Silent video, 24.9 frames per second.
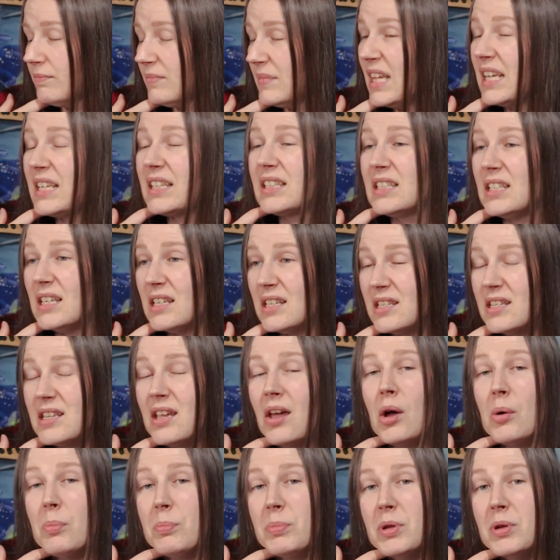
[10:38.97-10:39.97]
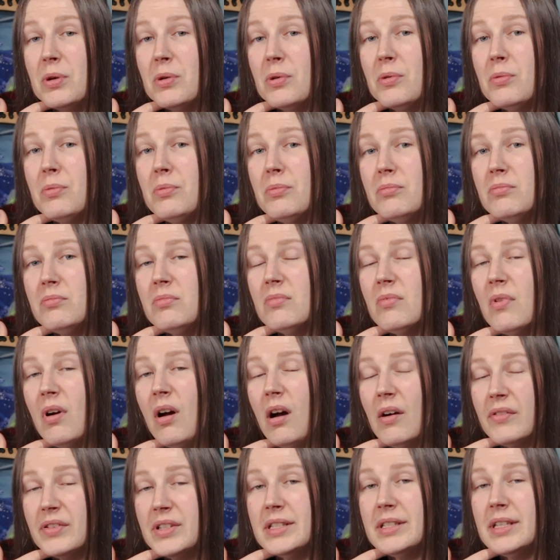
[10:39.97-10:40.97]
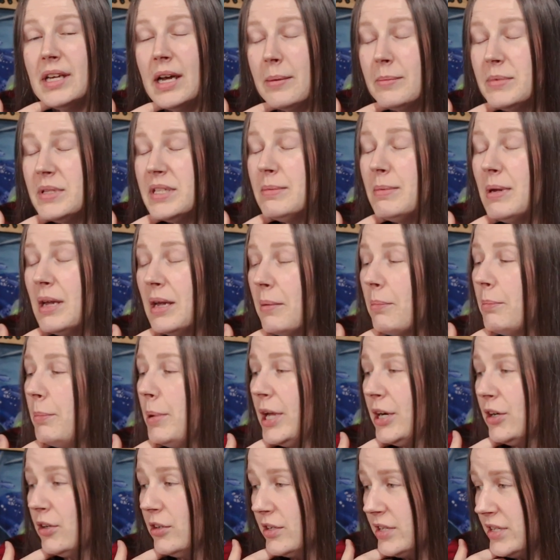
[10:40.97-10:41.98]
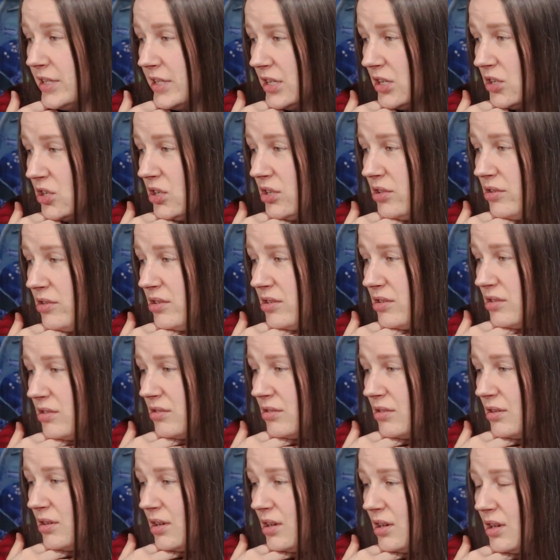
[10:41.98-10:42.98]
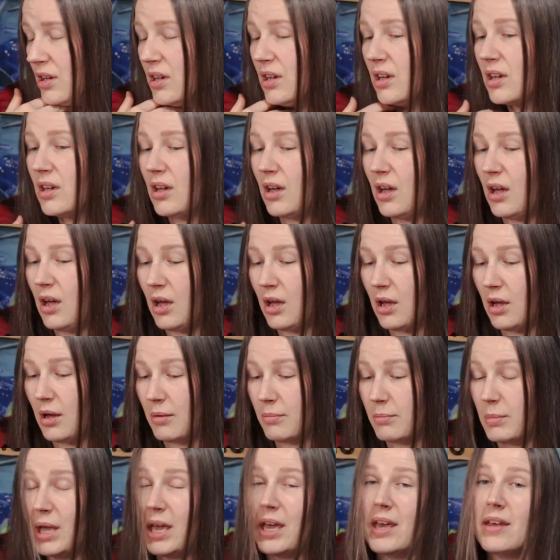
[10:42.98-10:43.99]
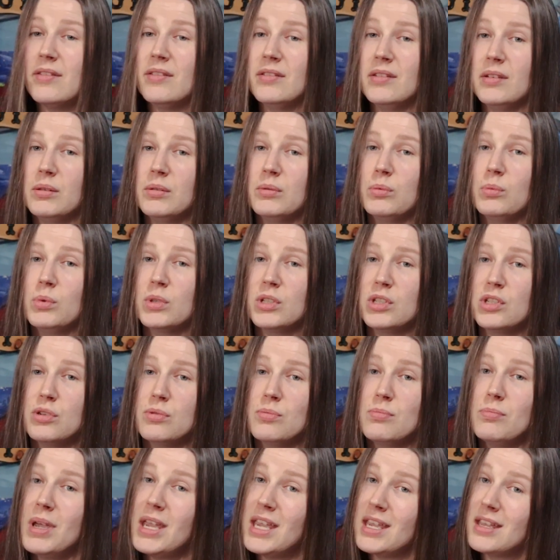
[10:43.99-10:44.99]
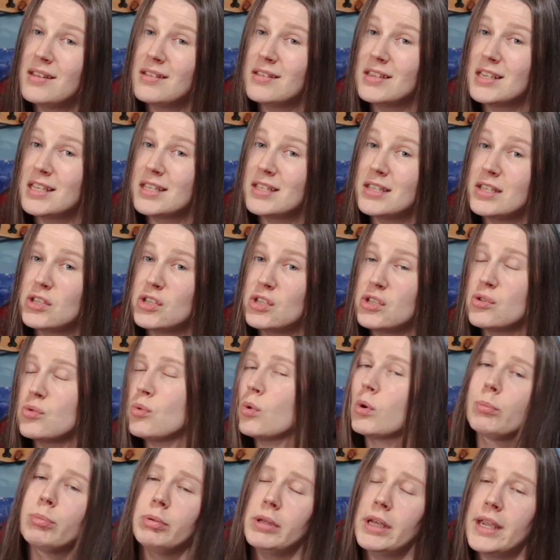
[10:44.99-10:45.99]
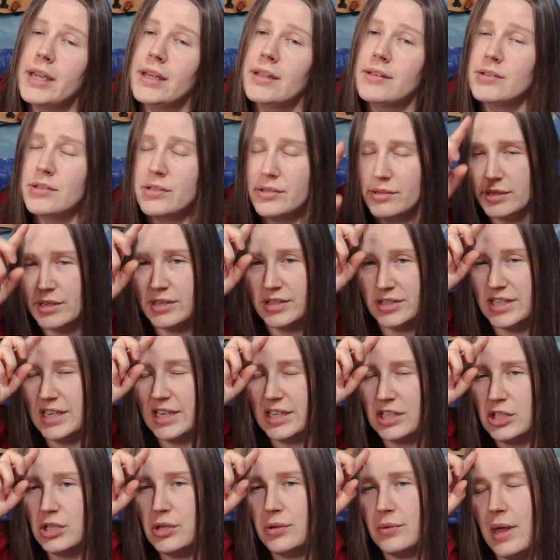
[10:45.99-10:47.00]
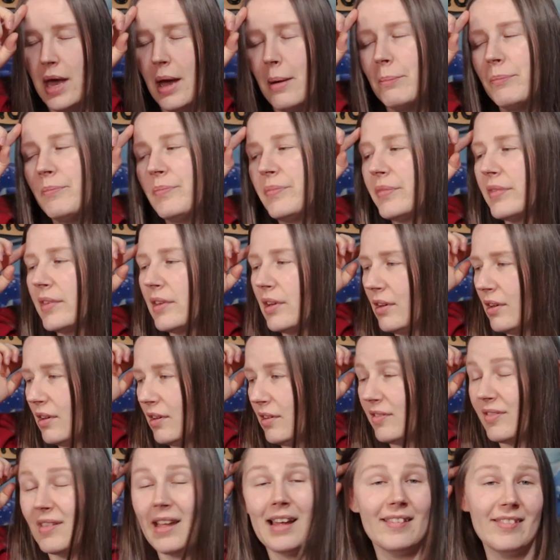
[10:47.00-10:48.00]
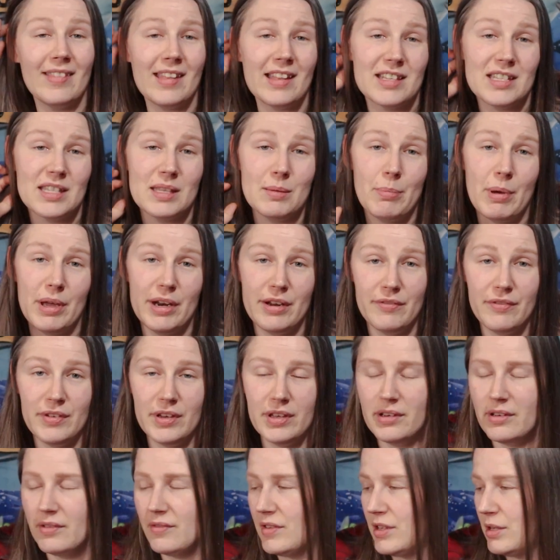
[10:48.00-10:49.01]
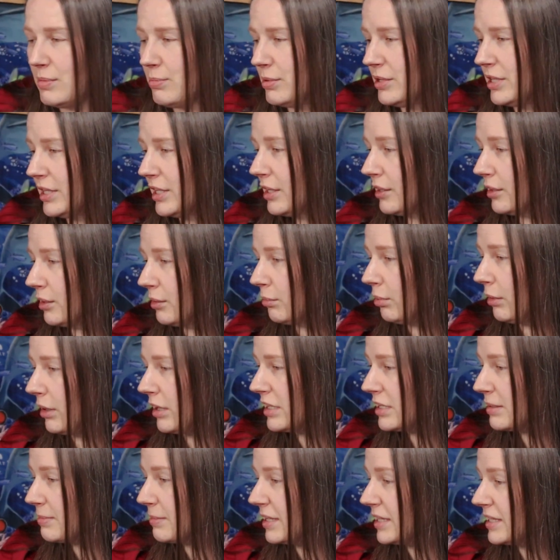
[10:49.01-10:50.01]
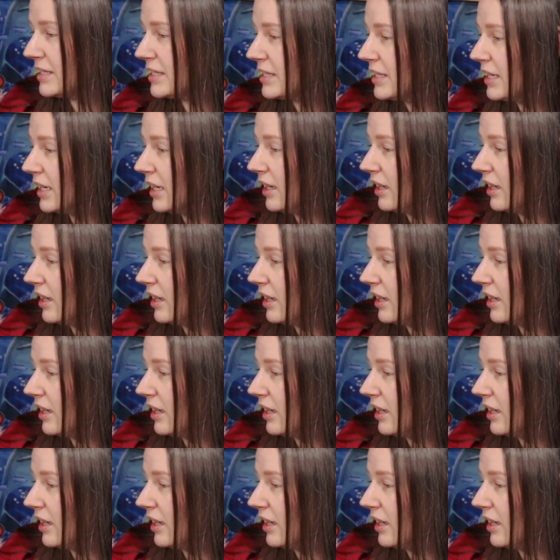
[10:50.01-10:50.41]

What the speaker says: That does help you oftentimes to make better decisions. And then once you make decisions or plans, you stick to them. That's the benefit of this particular placement.